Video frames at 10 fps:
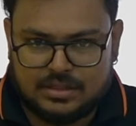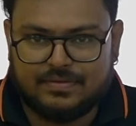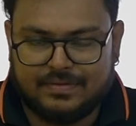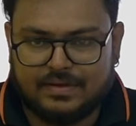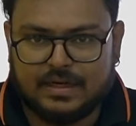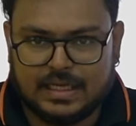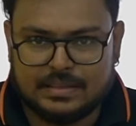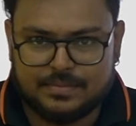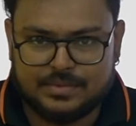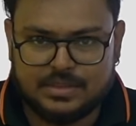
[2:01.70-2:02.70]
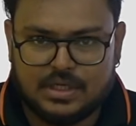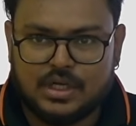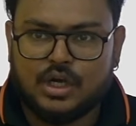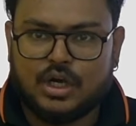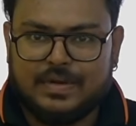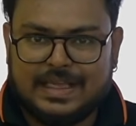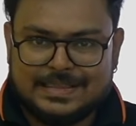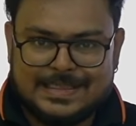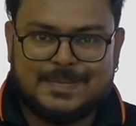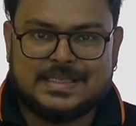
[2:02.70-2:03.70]
of living organisms, or we can
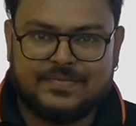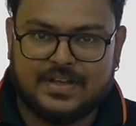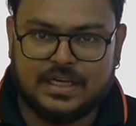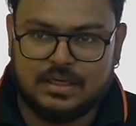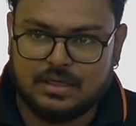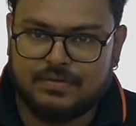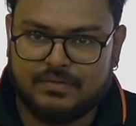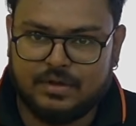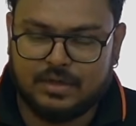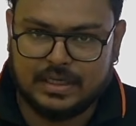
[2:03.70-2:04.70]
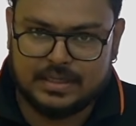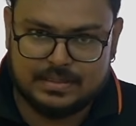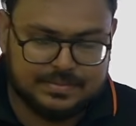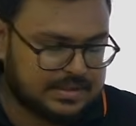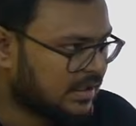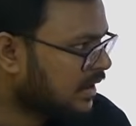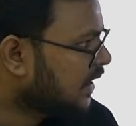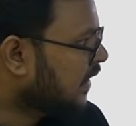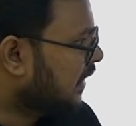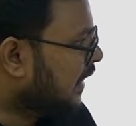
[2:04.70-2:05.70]
say specific character of living organisms.
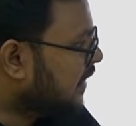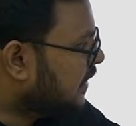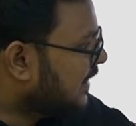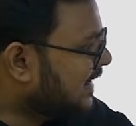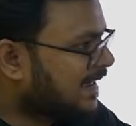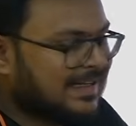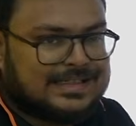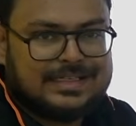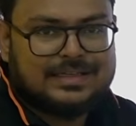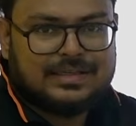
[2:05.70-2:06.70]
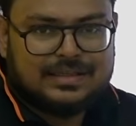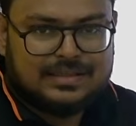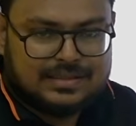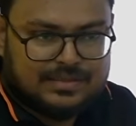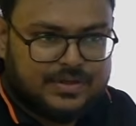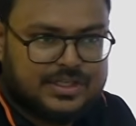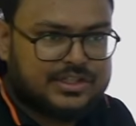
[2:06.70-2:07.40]
There are certain characters which are